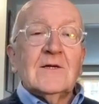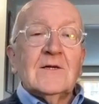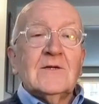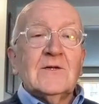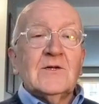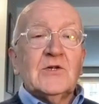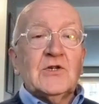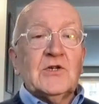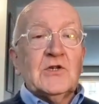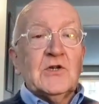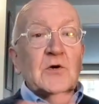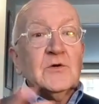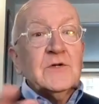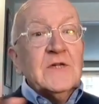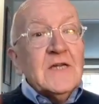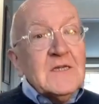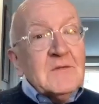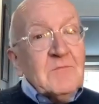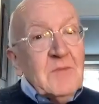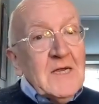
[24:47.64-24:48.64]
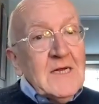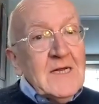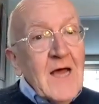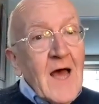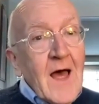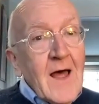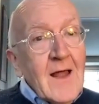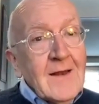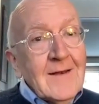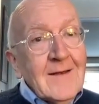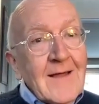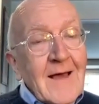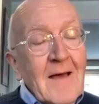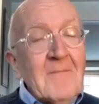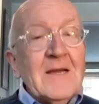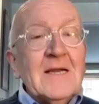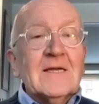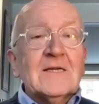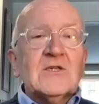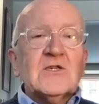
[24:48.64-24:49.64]
should it be done? I
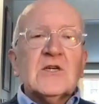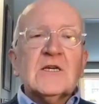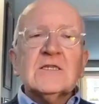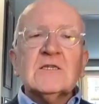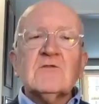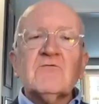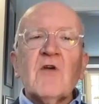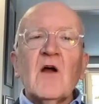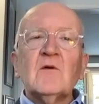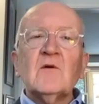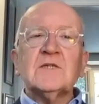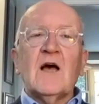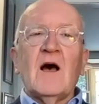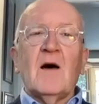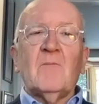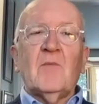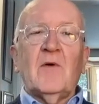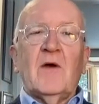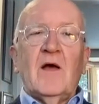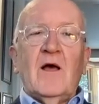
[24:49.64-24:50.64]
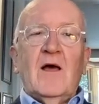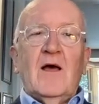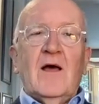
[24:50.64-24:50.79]
mean, it just throws up